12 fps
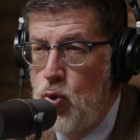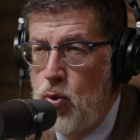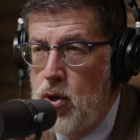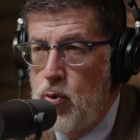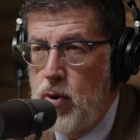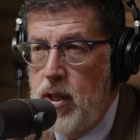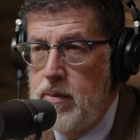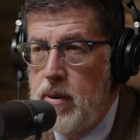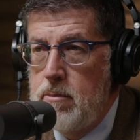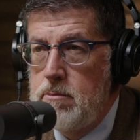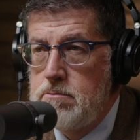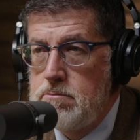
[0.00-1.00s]
will
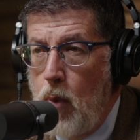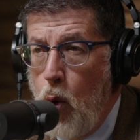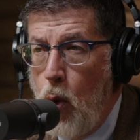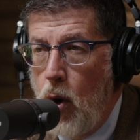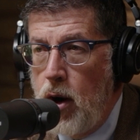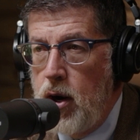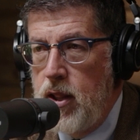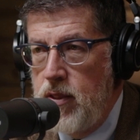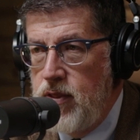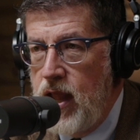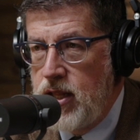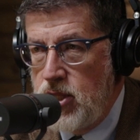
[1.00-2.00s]
reap more
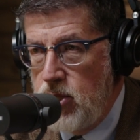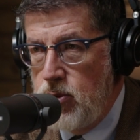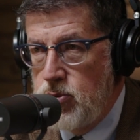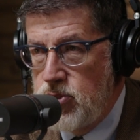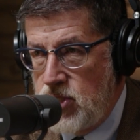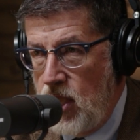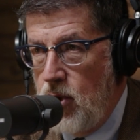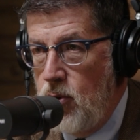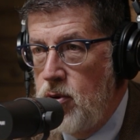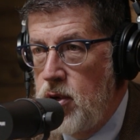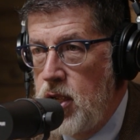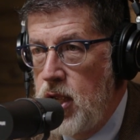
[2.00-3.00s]
than you
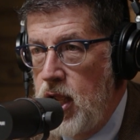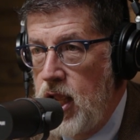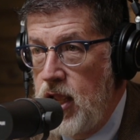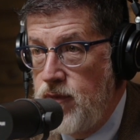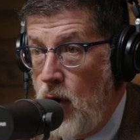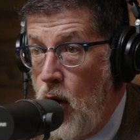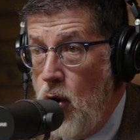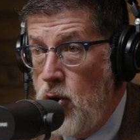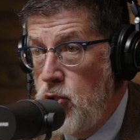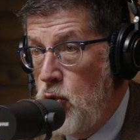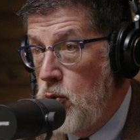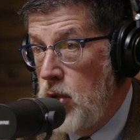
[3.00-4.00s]
sow. If all
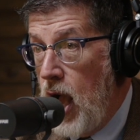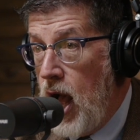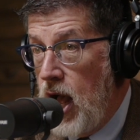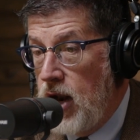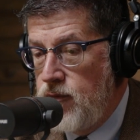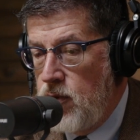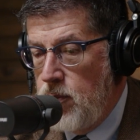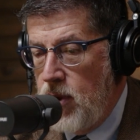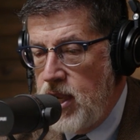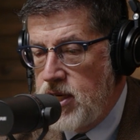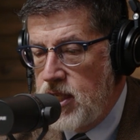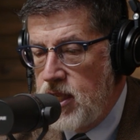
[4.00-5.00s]
you got for
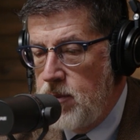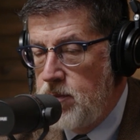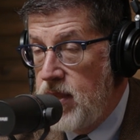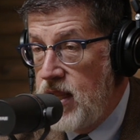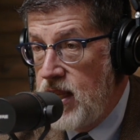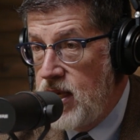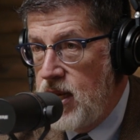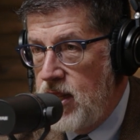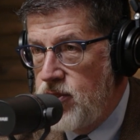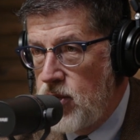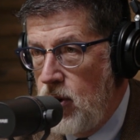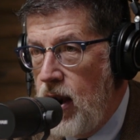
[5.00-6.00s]
planting a bean
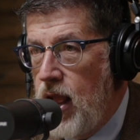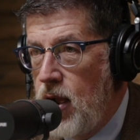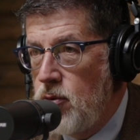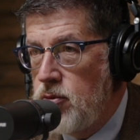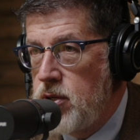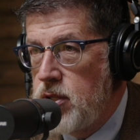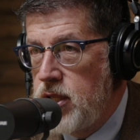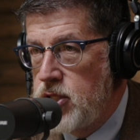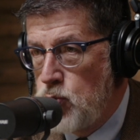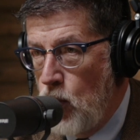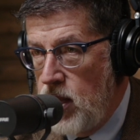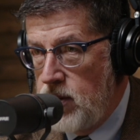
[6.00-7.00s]
in the ground
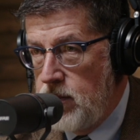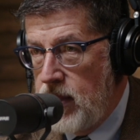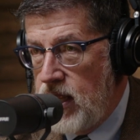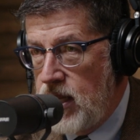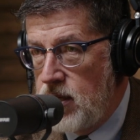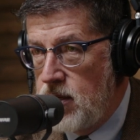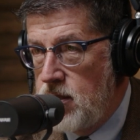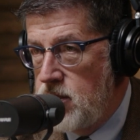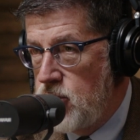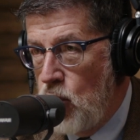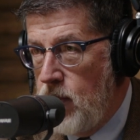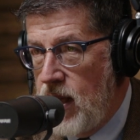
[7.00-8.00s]
is one bean,
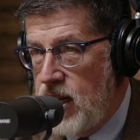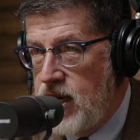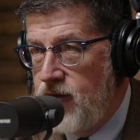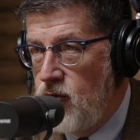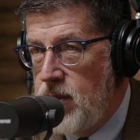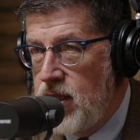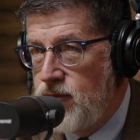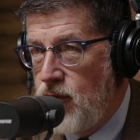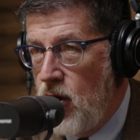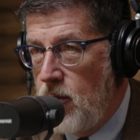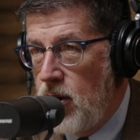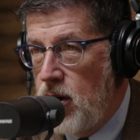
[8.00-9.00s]
nobody'd ever be a
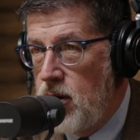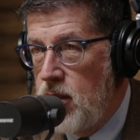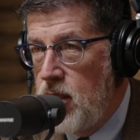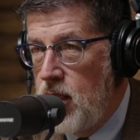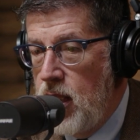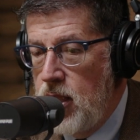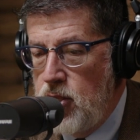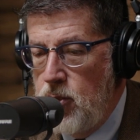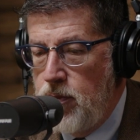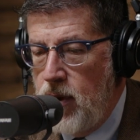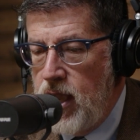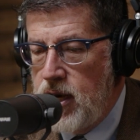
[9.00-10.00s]
farmer. You
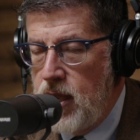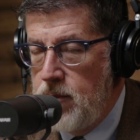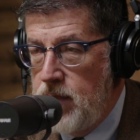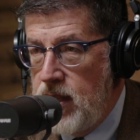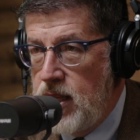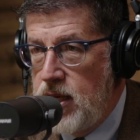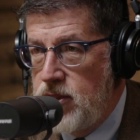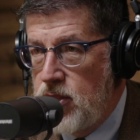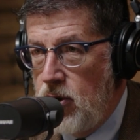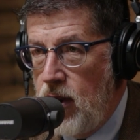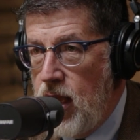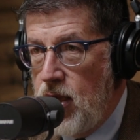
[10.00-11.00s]
plant a bean in the
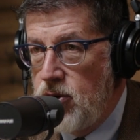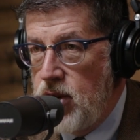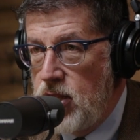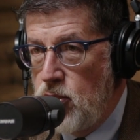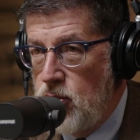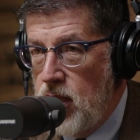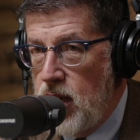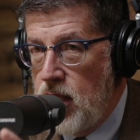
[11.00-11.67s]
ground and you get